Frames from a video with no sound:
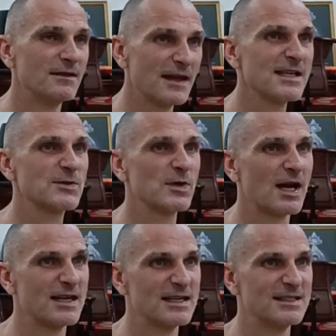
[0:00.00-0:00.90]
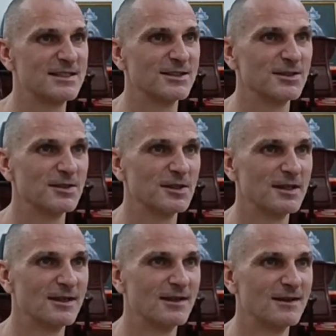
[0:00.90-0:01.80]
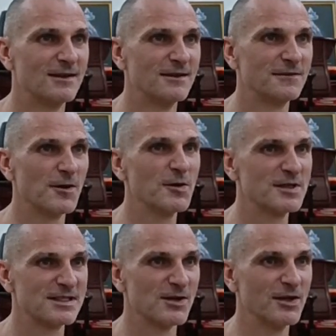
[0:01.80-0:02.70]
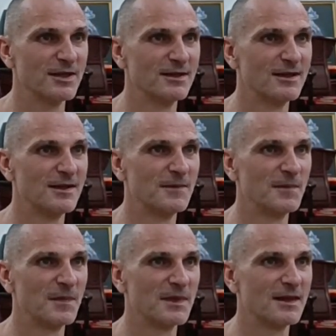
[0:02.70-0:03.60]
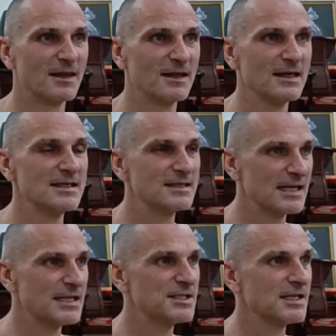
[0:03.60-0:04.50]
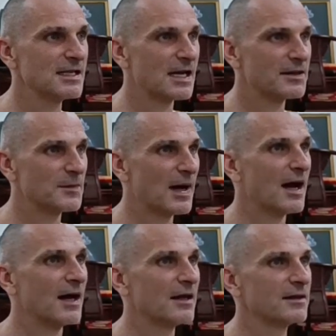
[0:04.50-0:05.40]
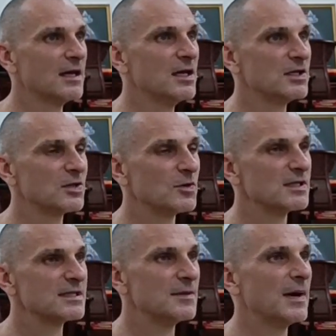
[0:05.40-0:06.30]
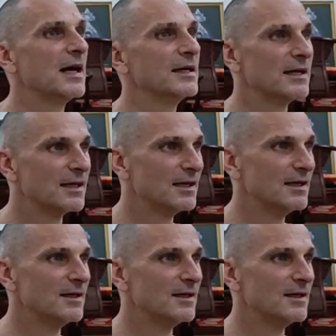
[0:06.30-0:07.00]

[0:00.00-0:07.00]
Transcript: That's what I need to focus on, his teaching and the path towards Nibbana.